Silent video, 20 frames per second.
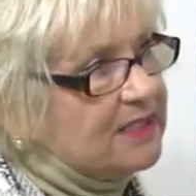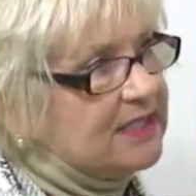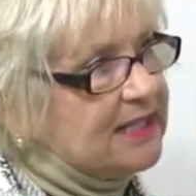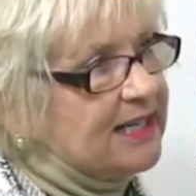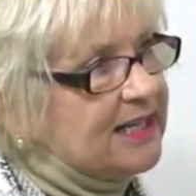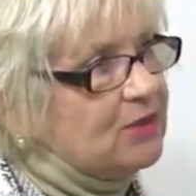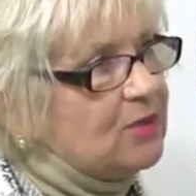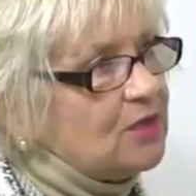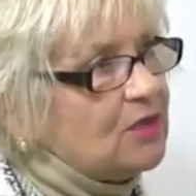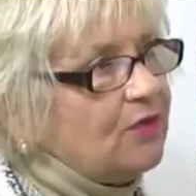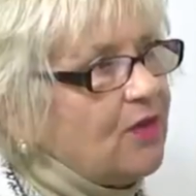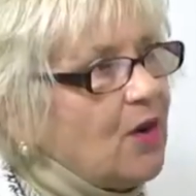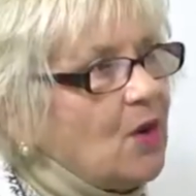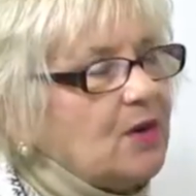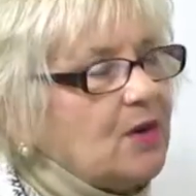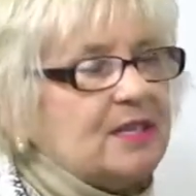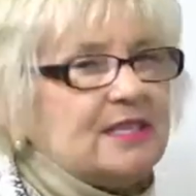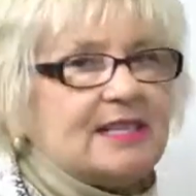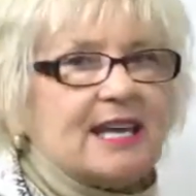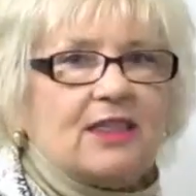Deirdre's
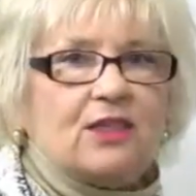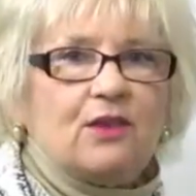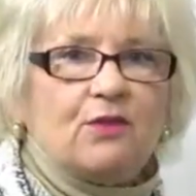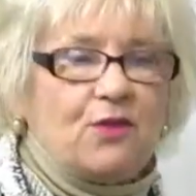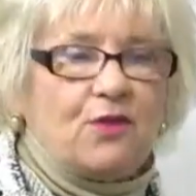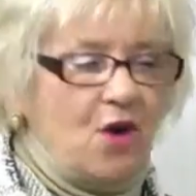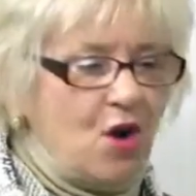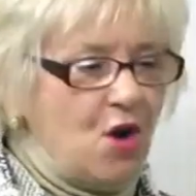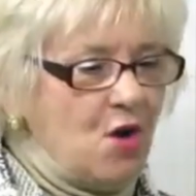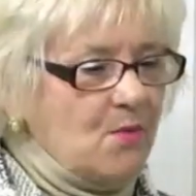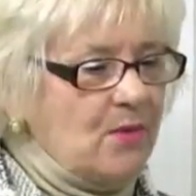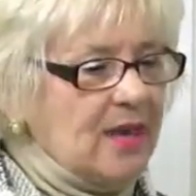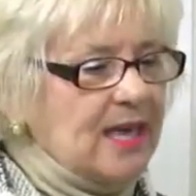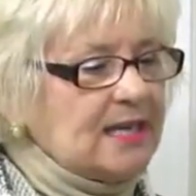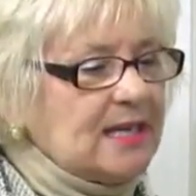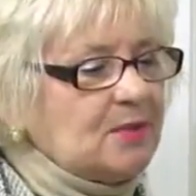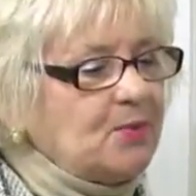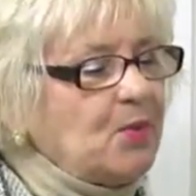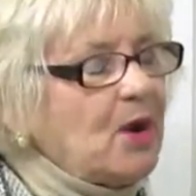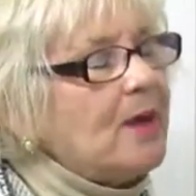focus at the firm
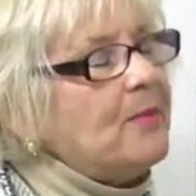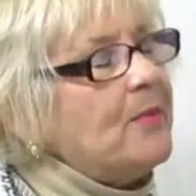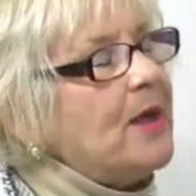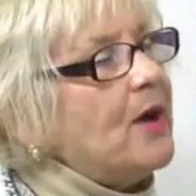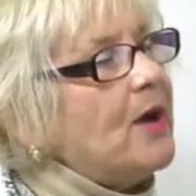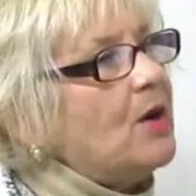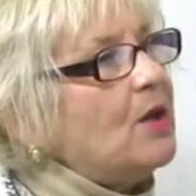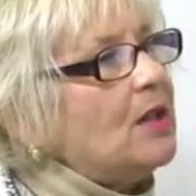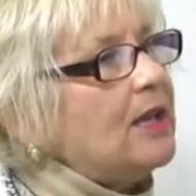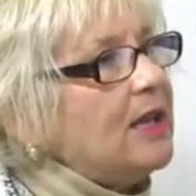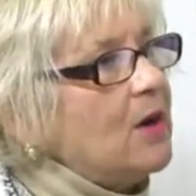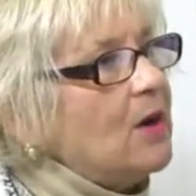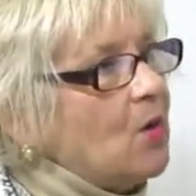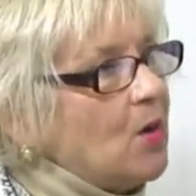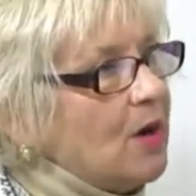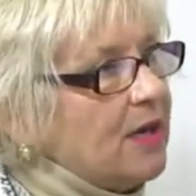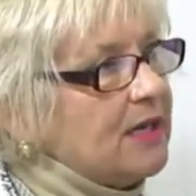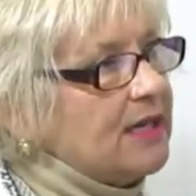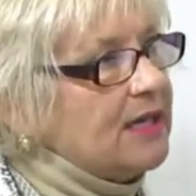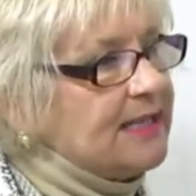is primarily
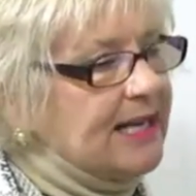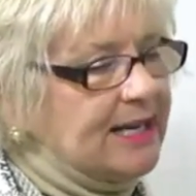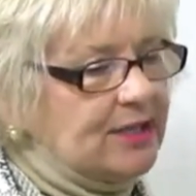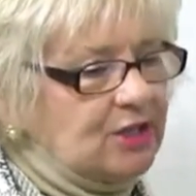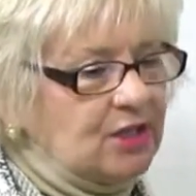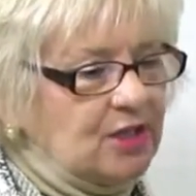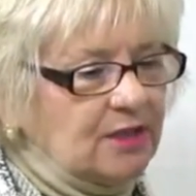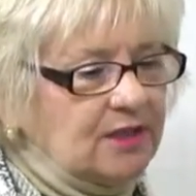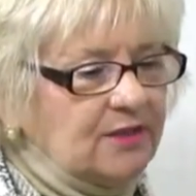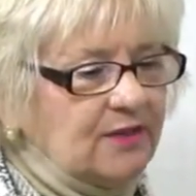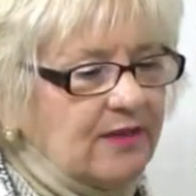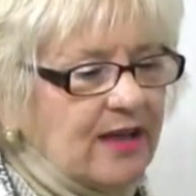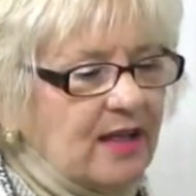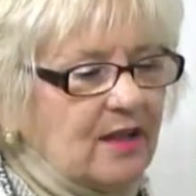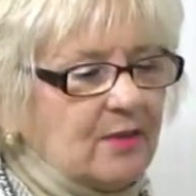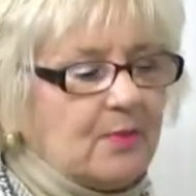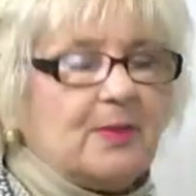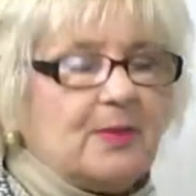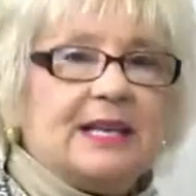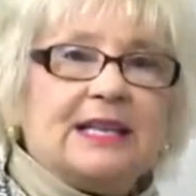organizational
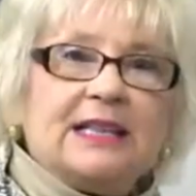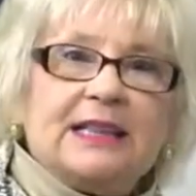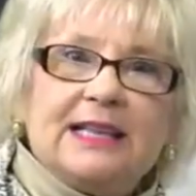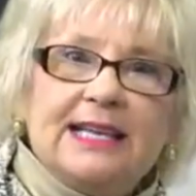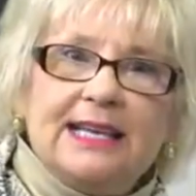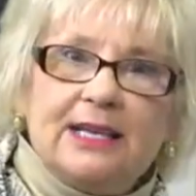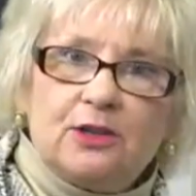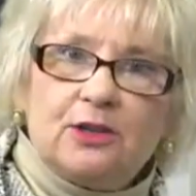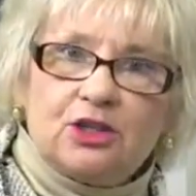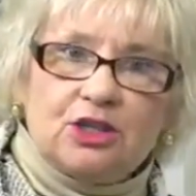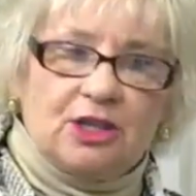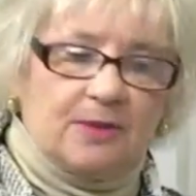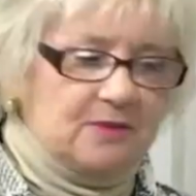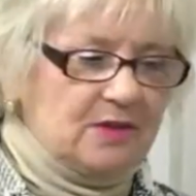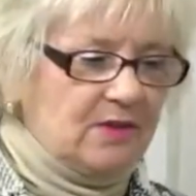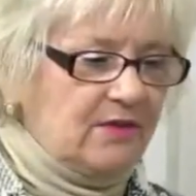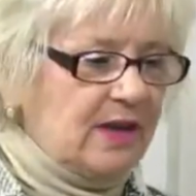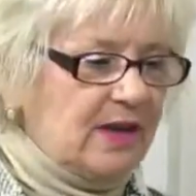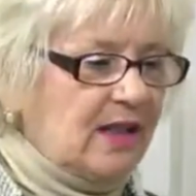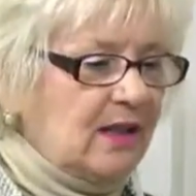development, leadership
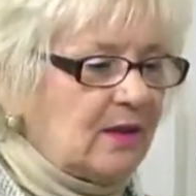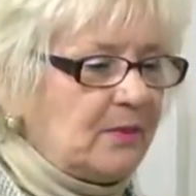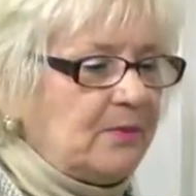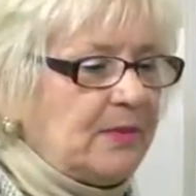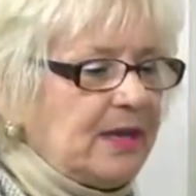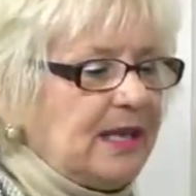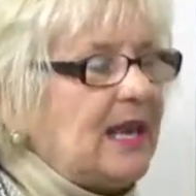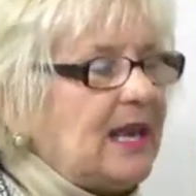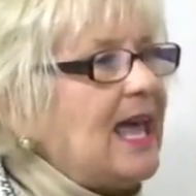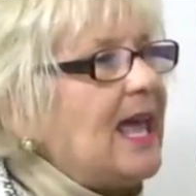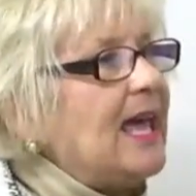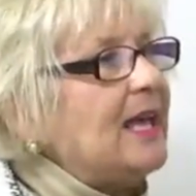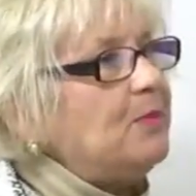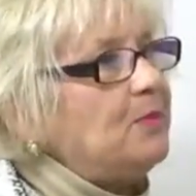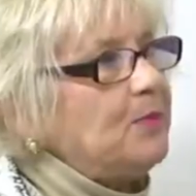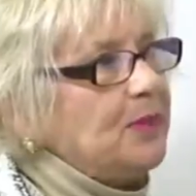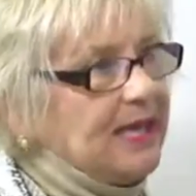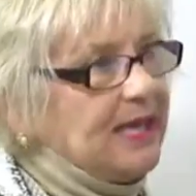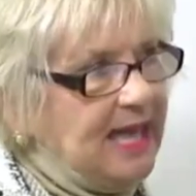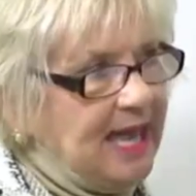development,
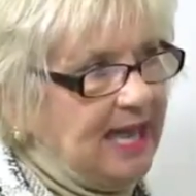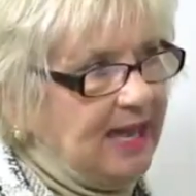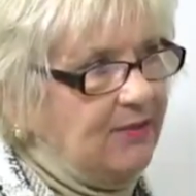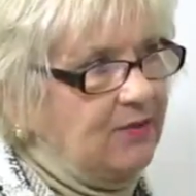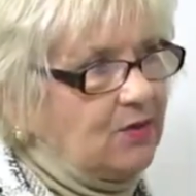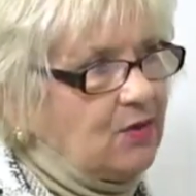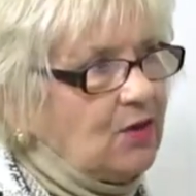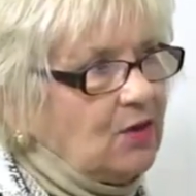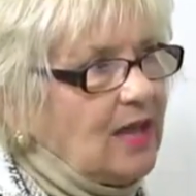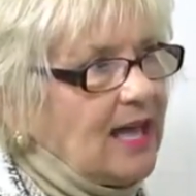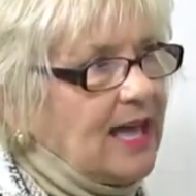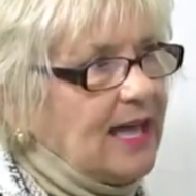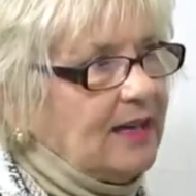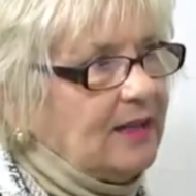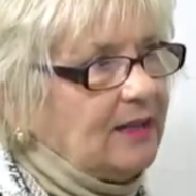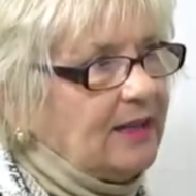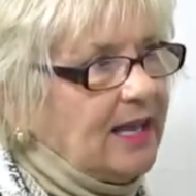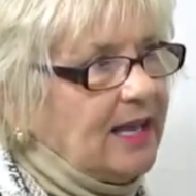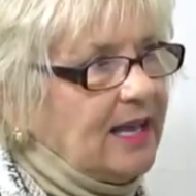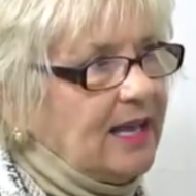and behavioral
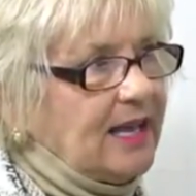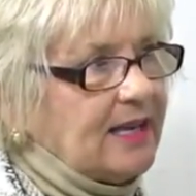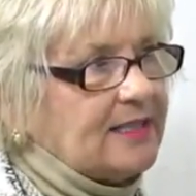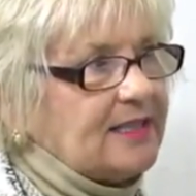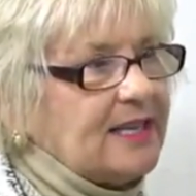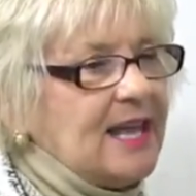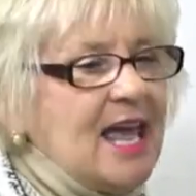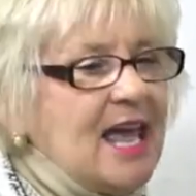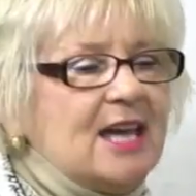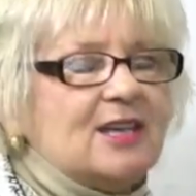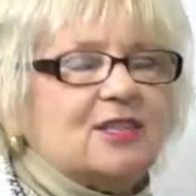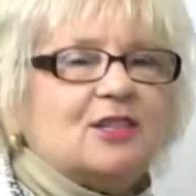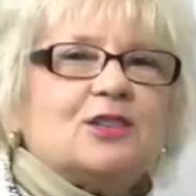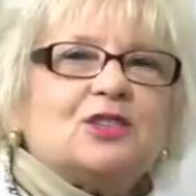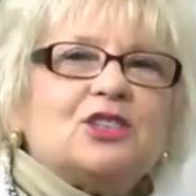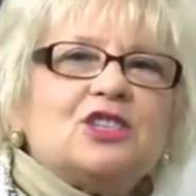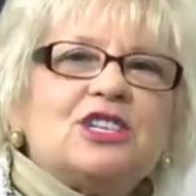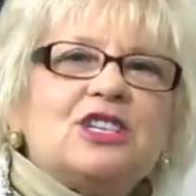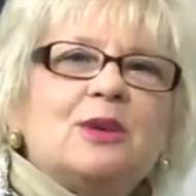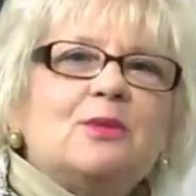analytics. So
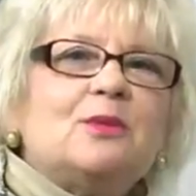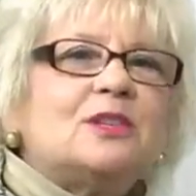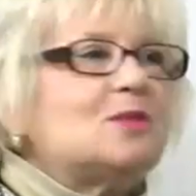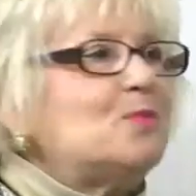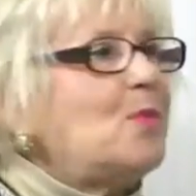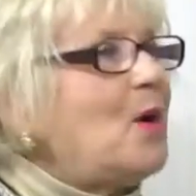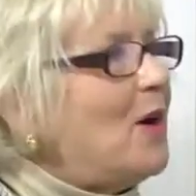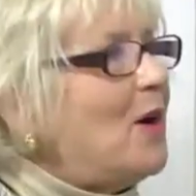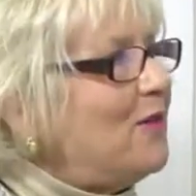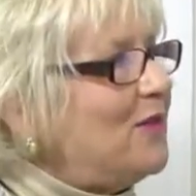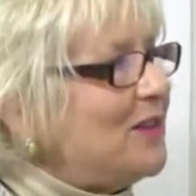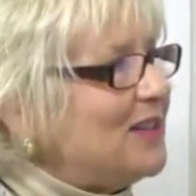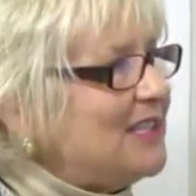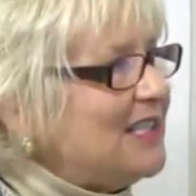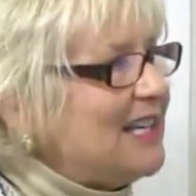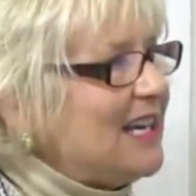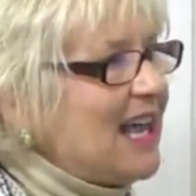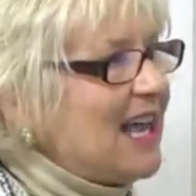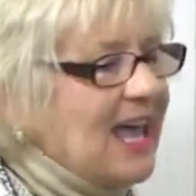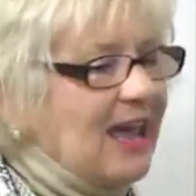she was perfect
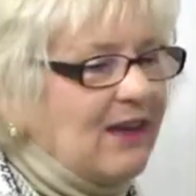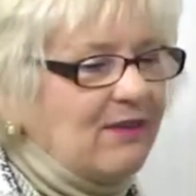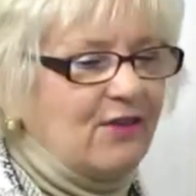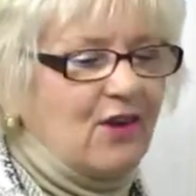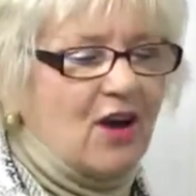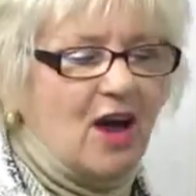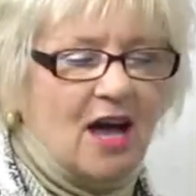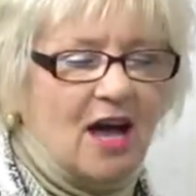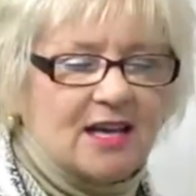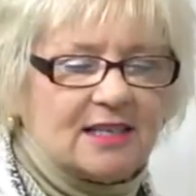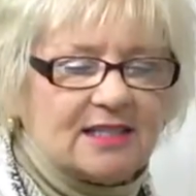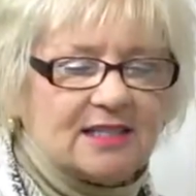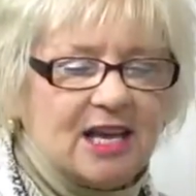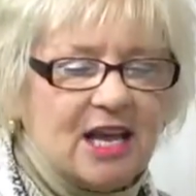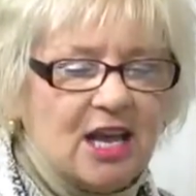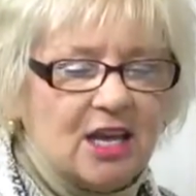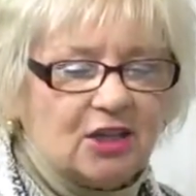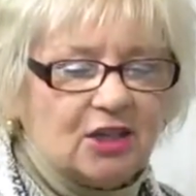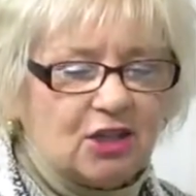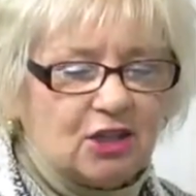today for us
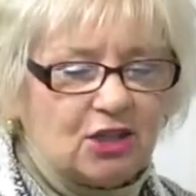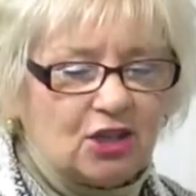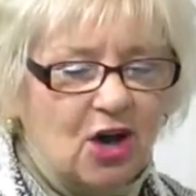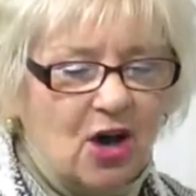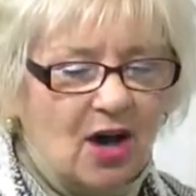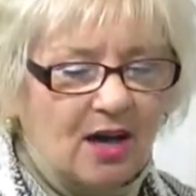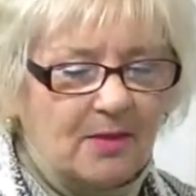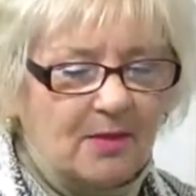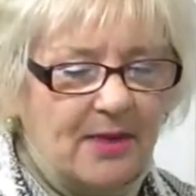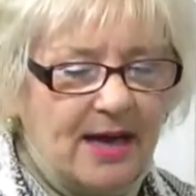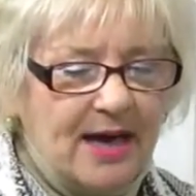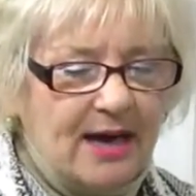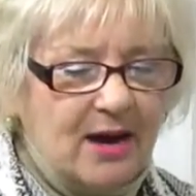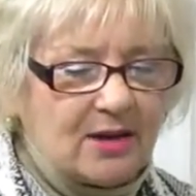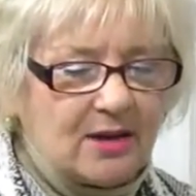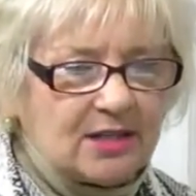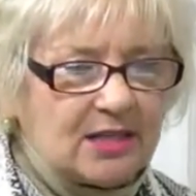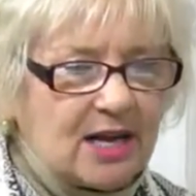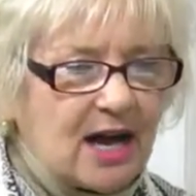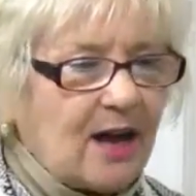to talk about
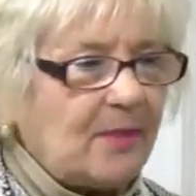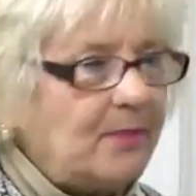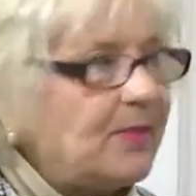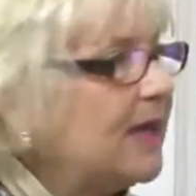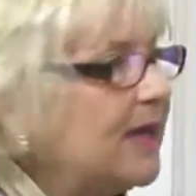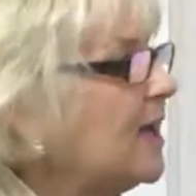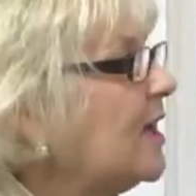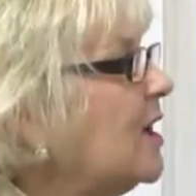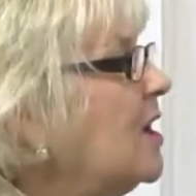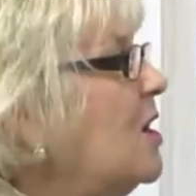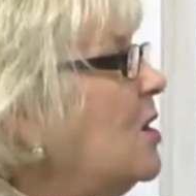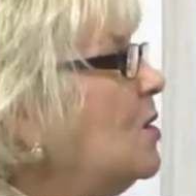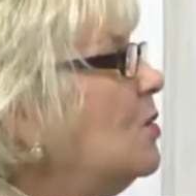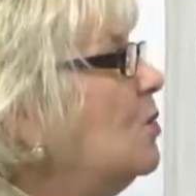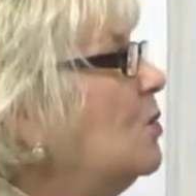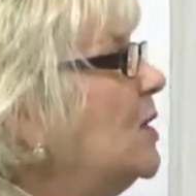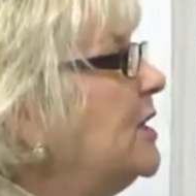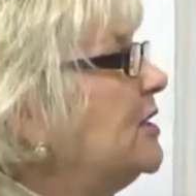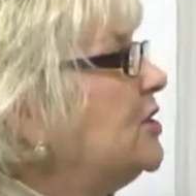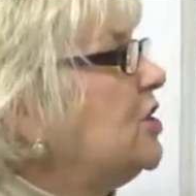our topic,
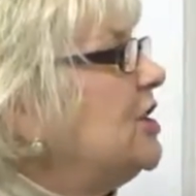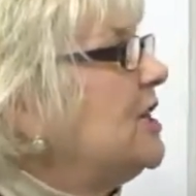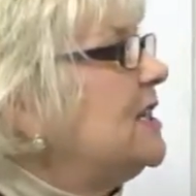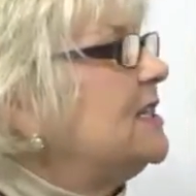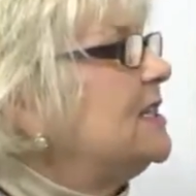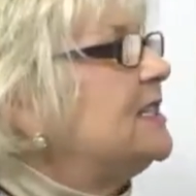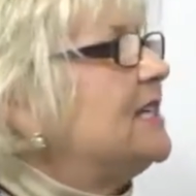which is